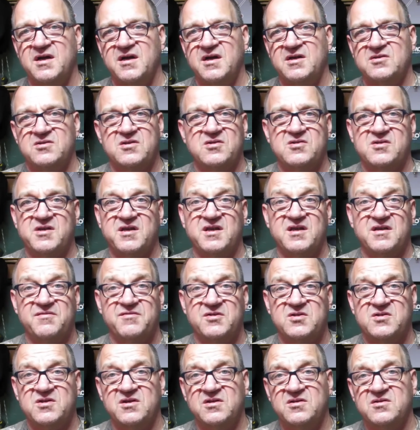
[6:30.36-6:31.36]
just seeing
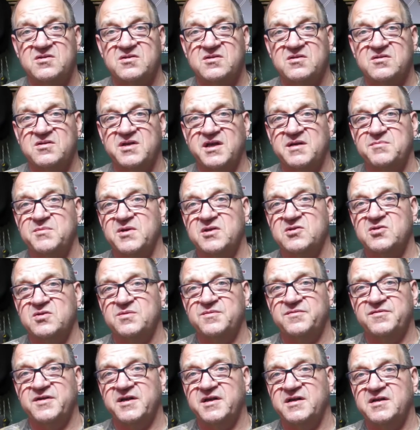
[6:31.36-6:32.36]
if a silencer take much
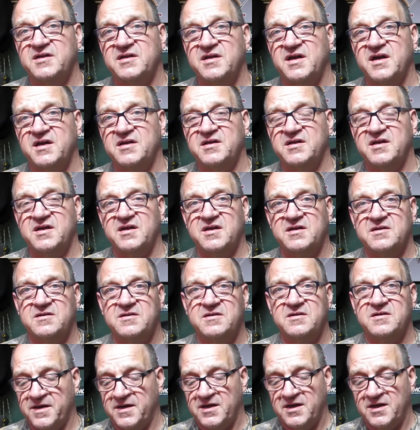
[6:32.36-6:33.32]
oomph out of your gun.